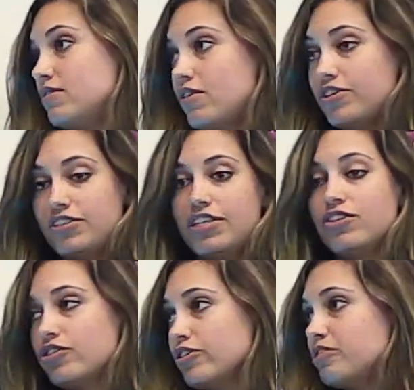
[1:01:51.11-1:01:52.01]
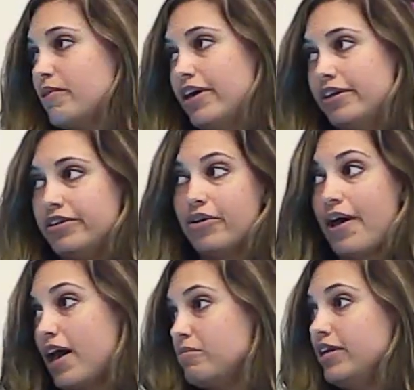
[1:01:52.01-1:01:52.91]
not just teachers but you know
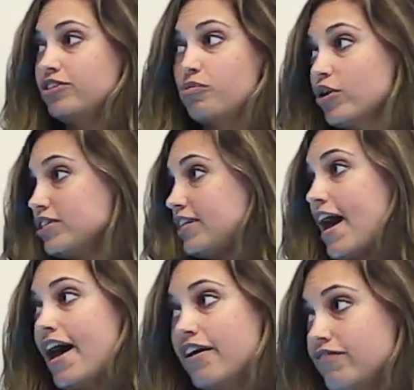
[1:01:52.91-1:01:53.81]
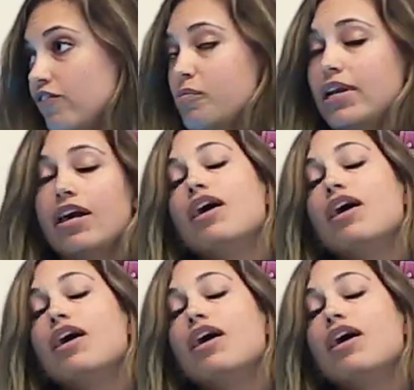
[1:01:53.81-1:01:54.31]
admin, right, right. nurses staff, bus everybody.